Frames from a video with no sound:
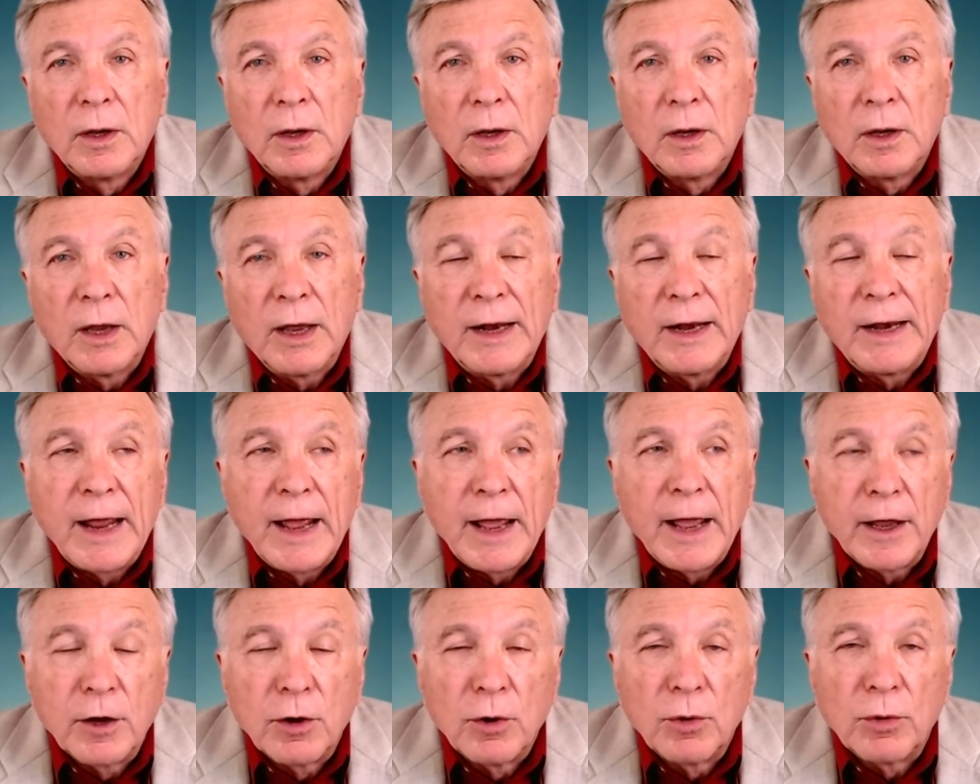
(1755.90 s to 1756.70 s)
And
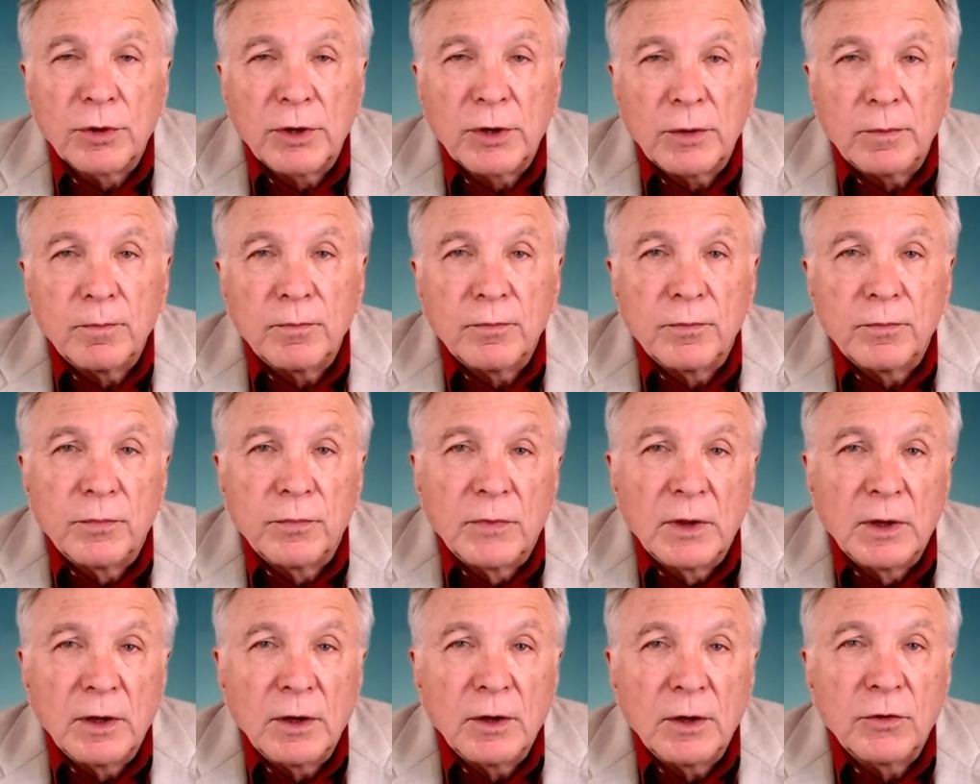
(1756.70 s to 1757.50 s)
Hegel
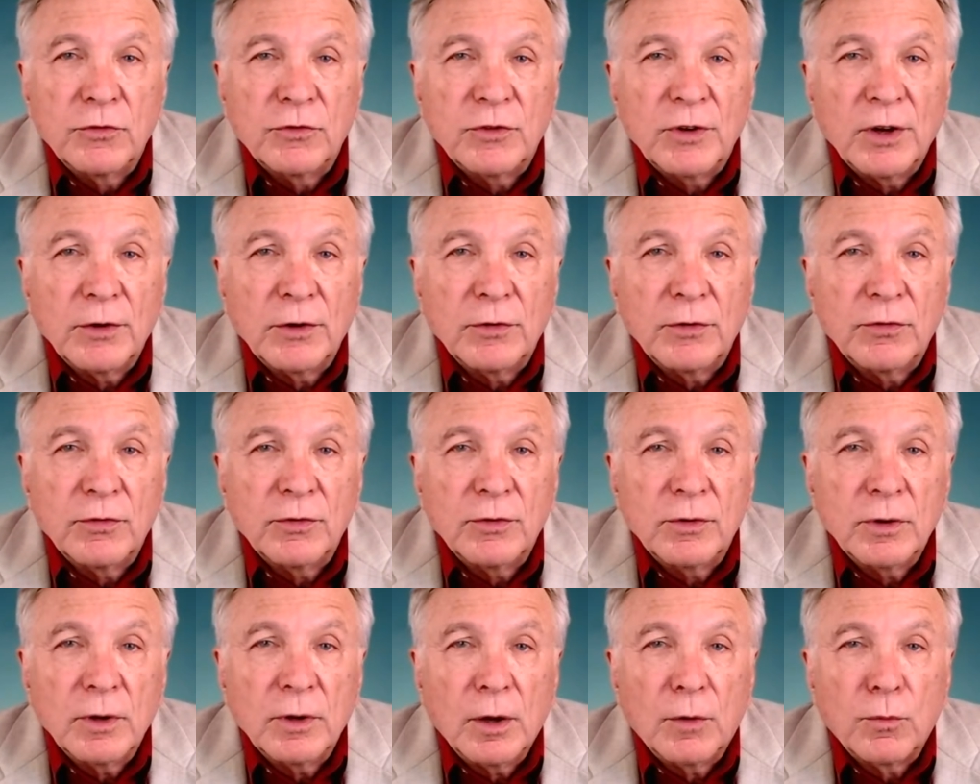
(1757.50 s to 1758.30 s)
is
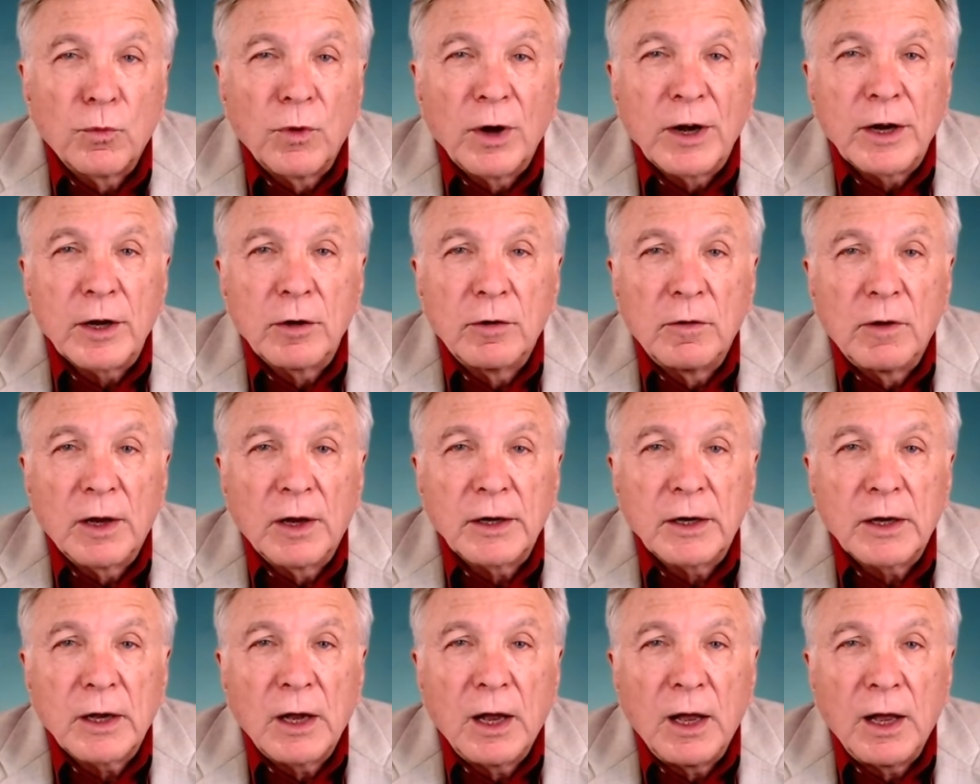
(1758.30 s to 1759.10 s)
just a wrinkle
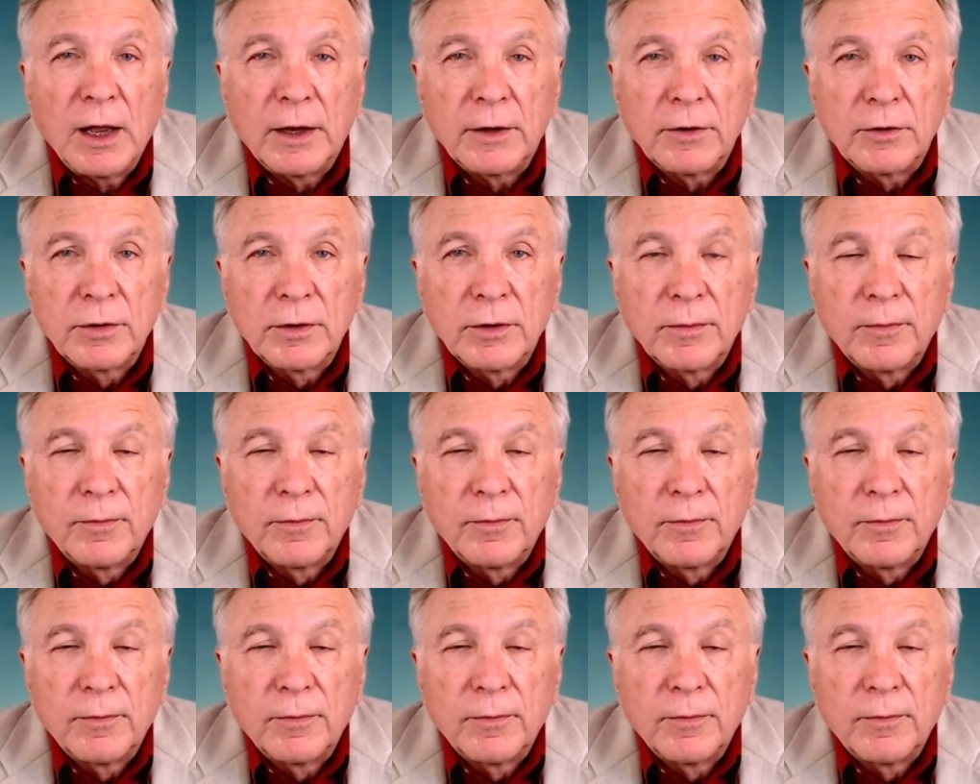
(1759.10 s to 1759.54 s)
on Kant.